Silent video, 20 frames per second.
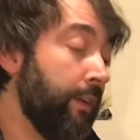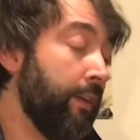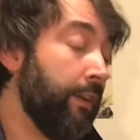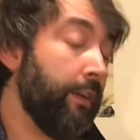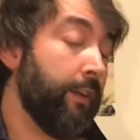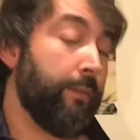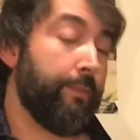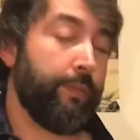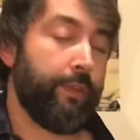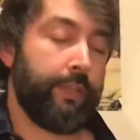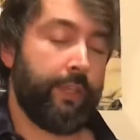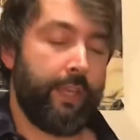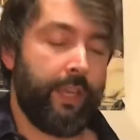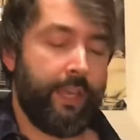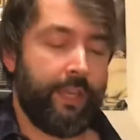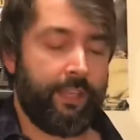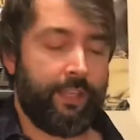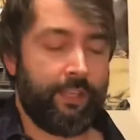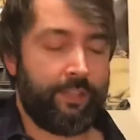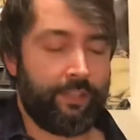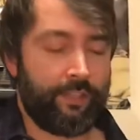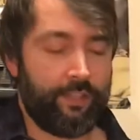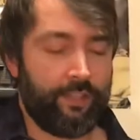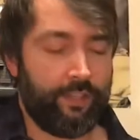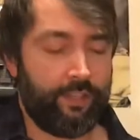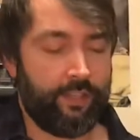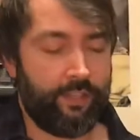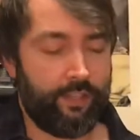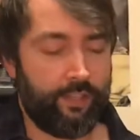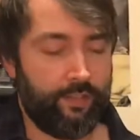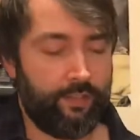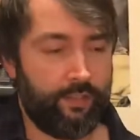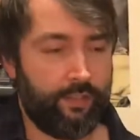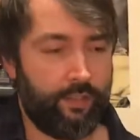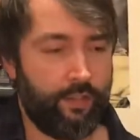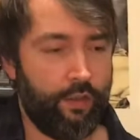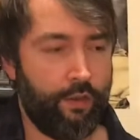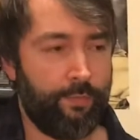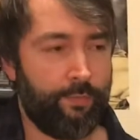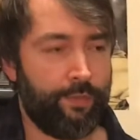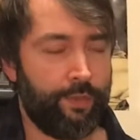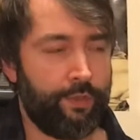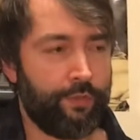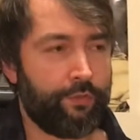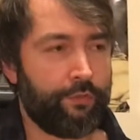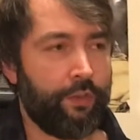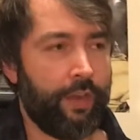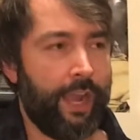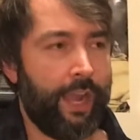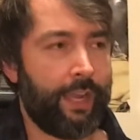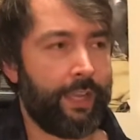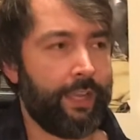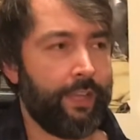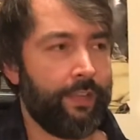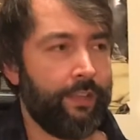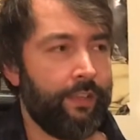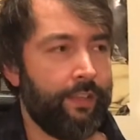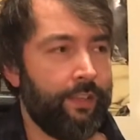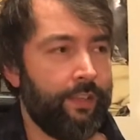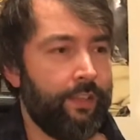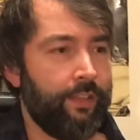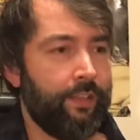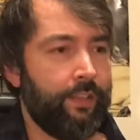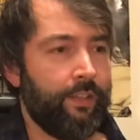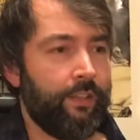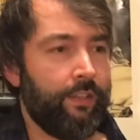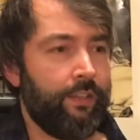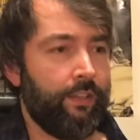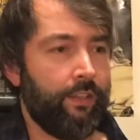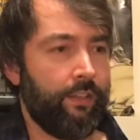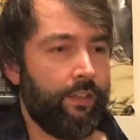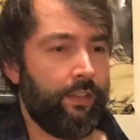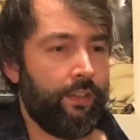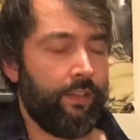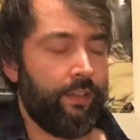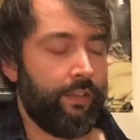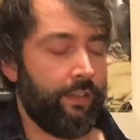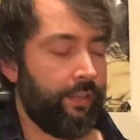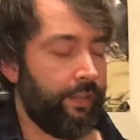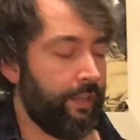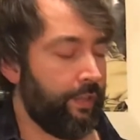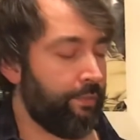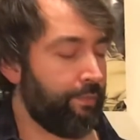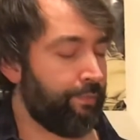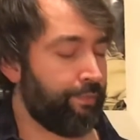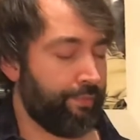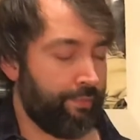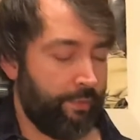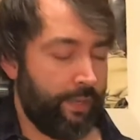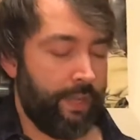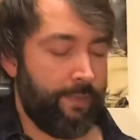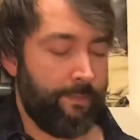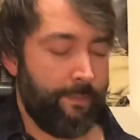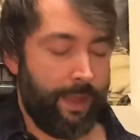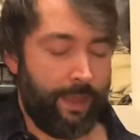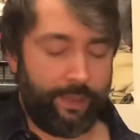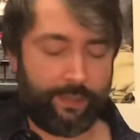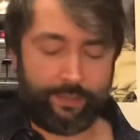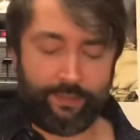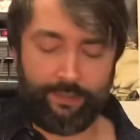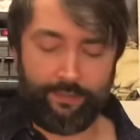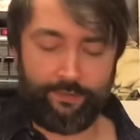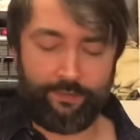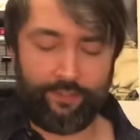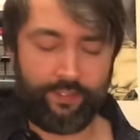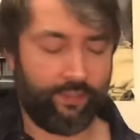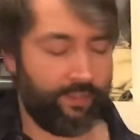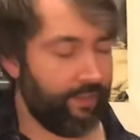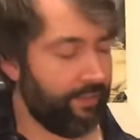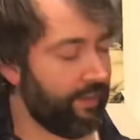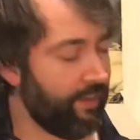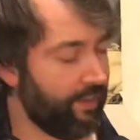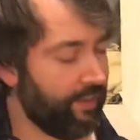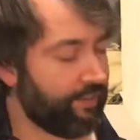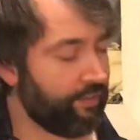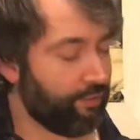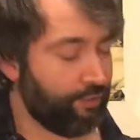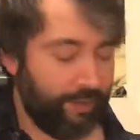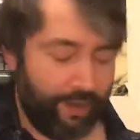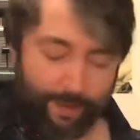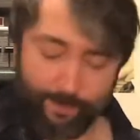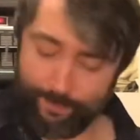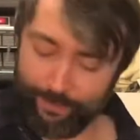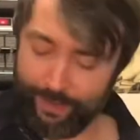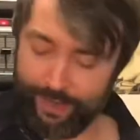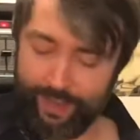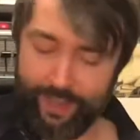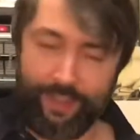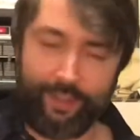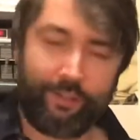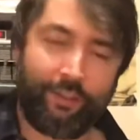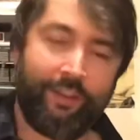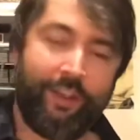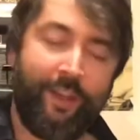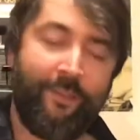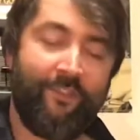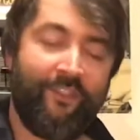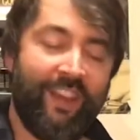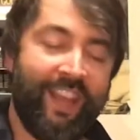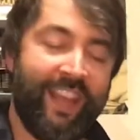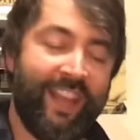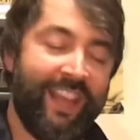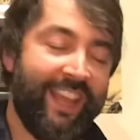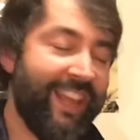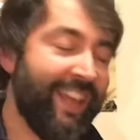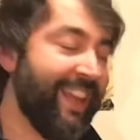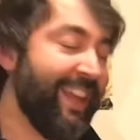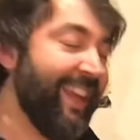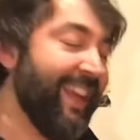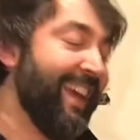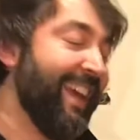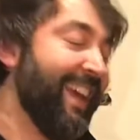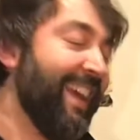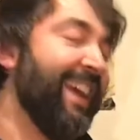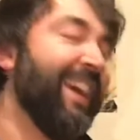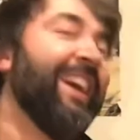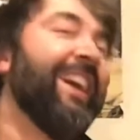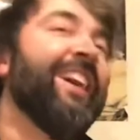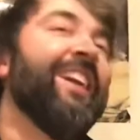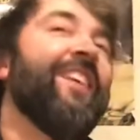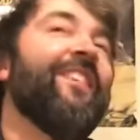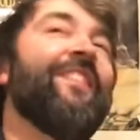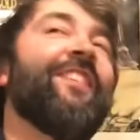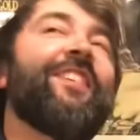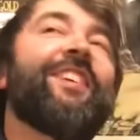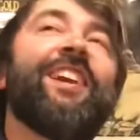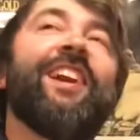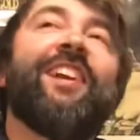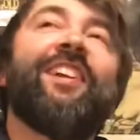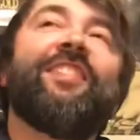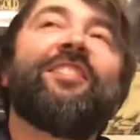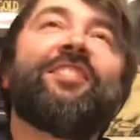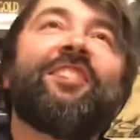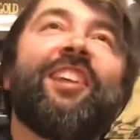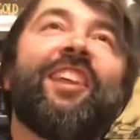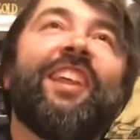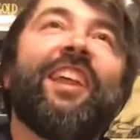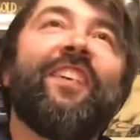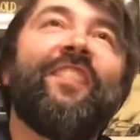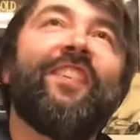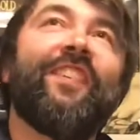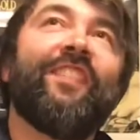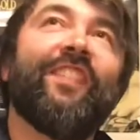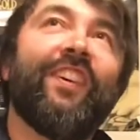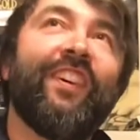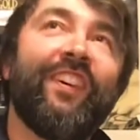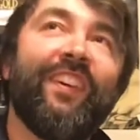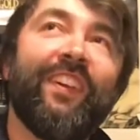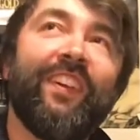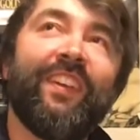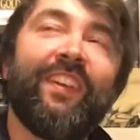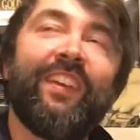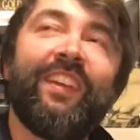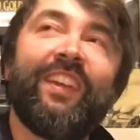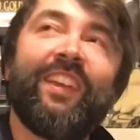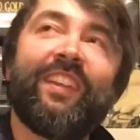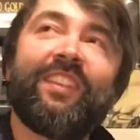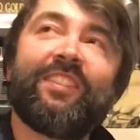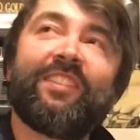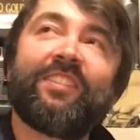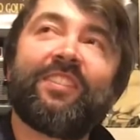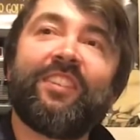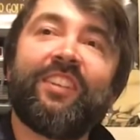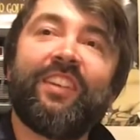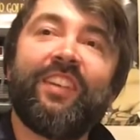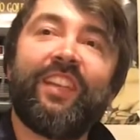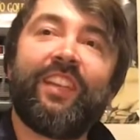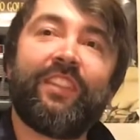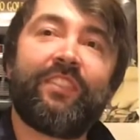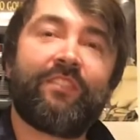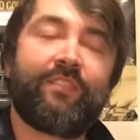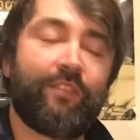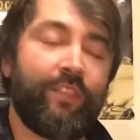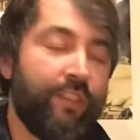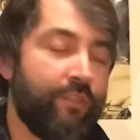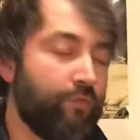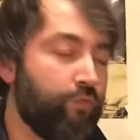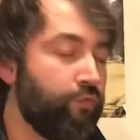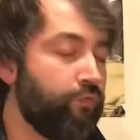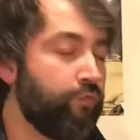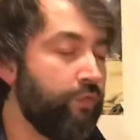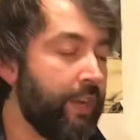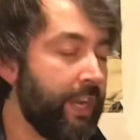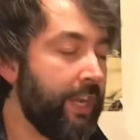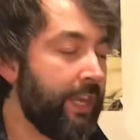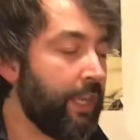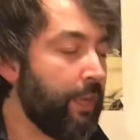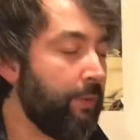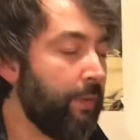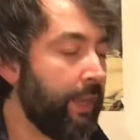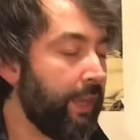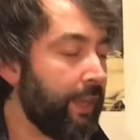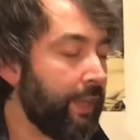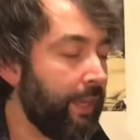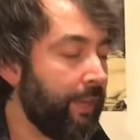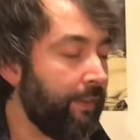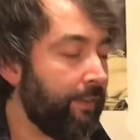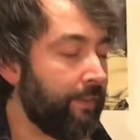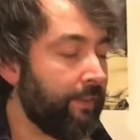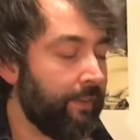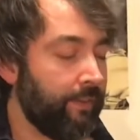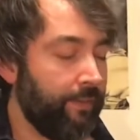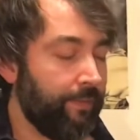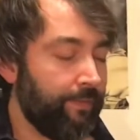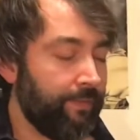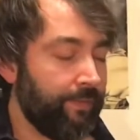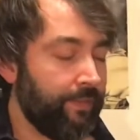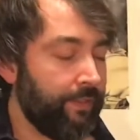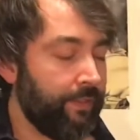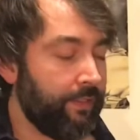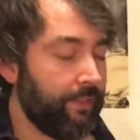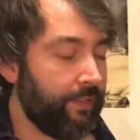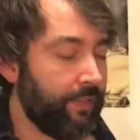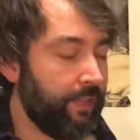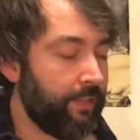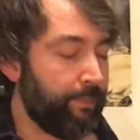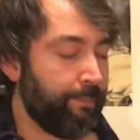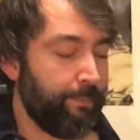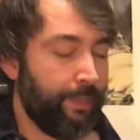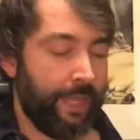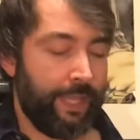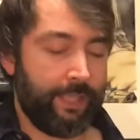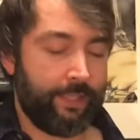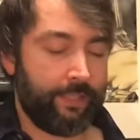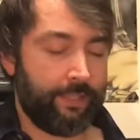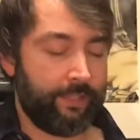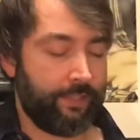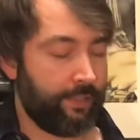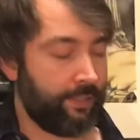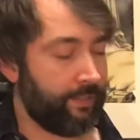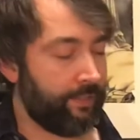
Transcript: But yeah, this the opening track is pretty massive. Oh, I'll try and play it. I won't guarantee though, but it's really quick, and this bass is